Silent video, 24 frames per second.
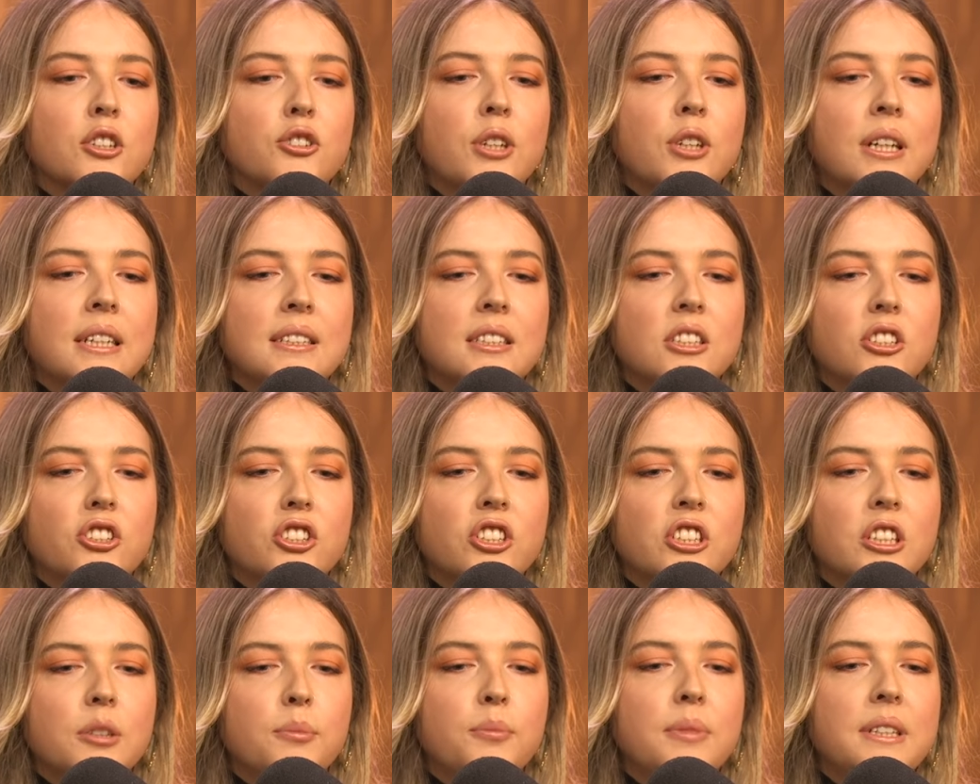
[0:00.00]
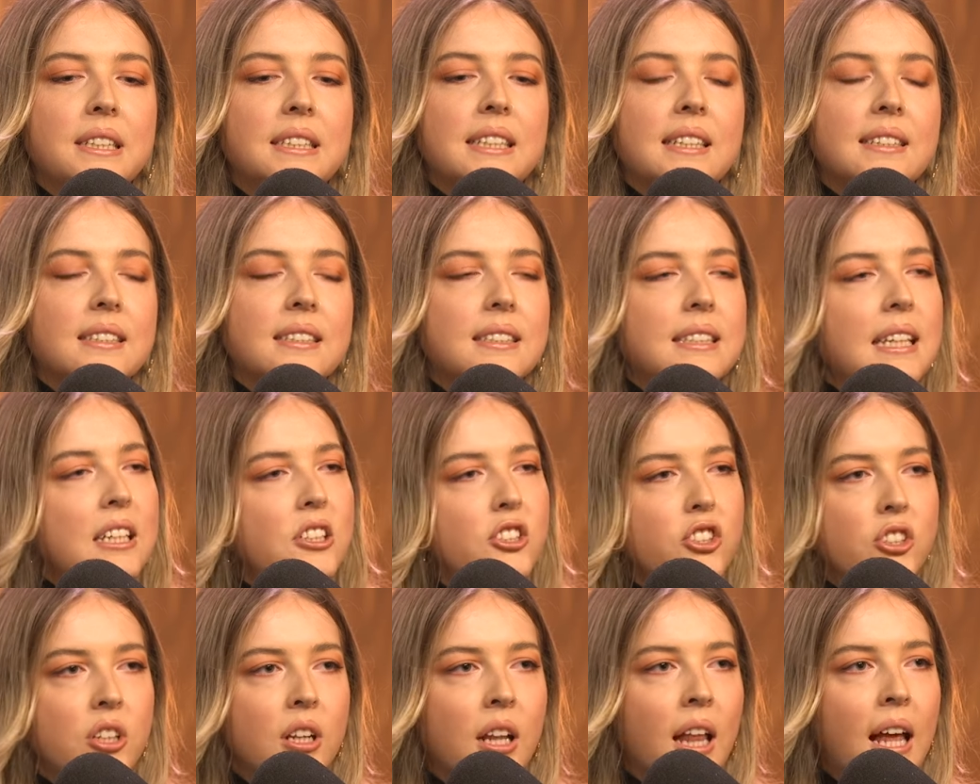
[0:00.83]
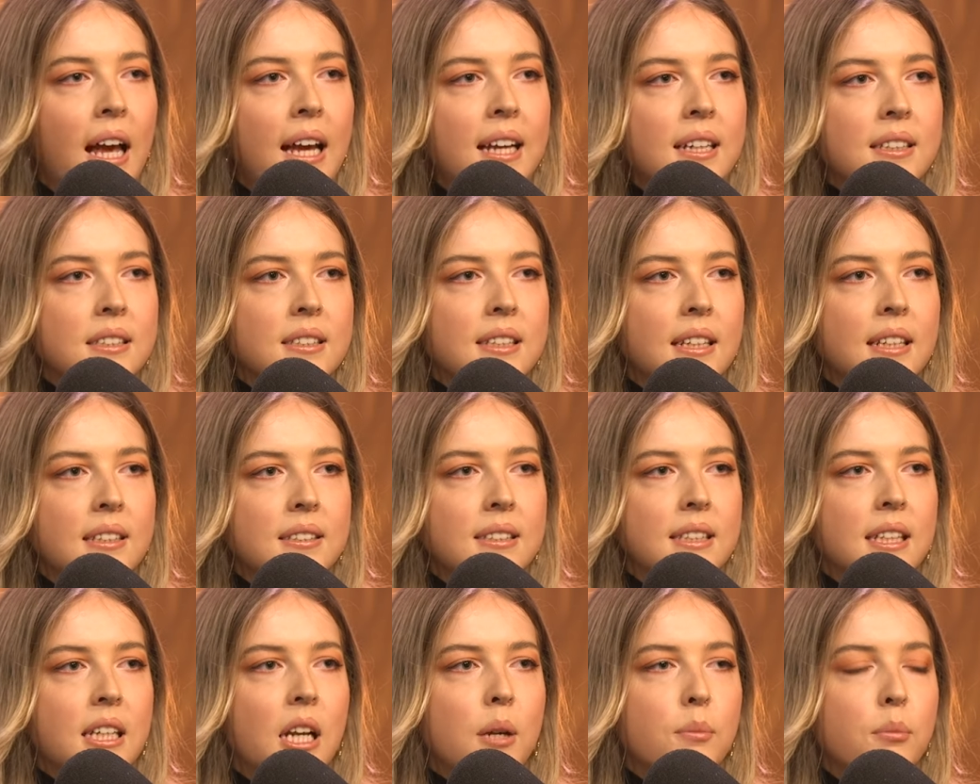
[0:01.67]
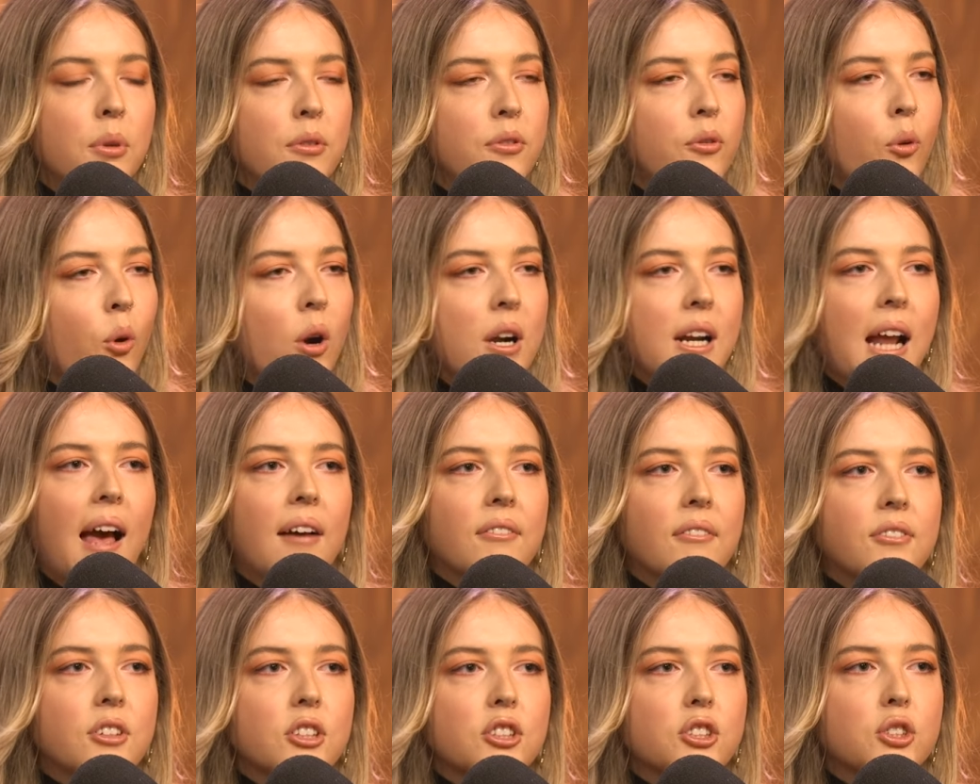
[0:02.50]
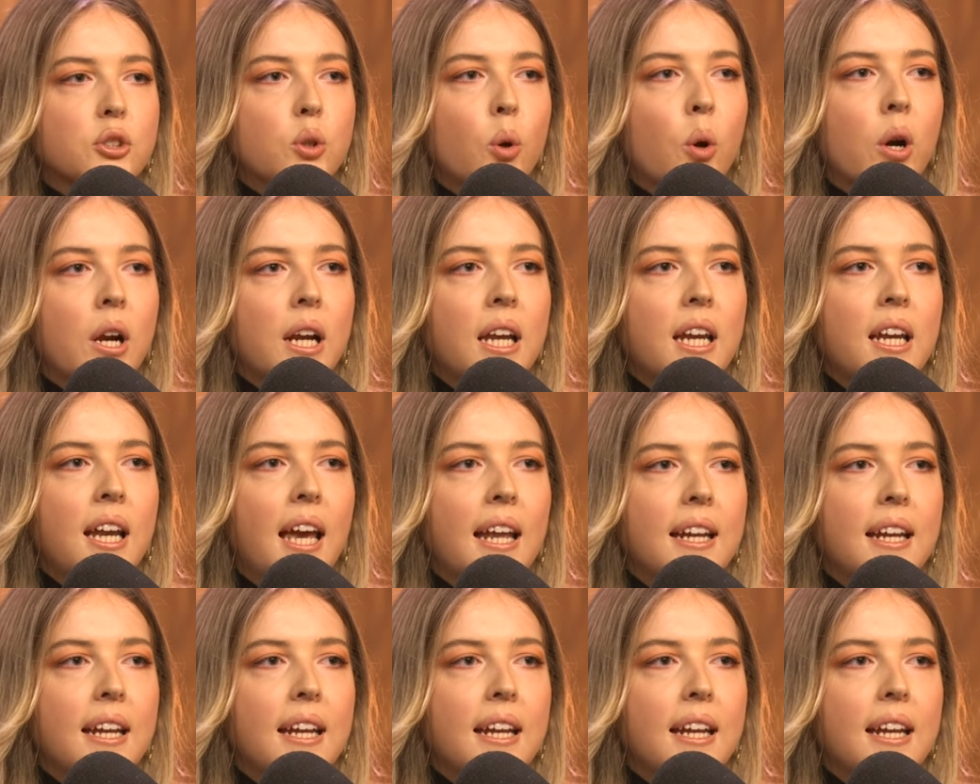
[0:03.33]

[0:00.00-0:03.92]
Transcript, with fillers: transition can be sensationalized as like a before and after story,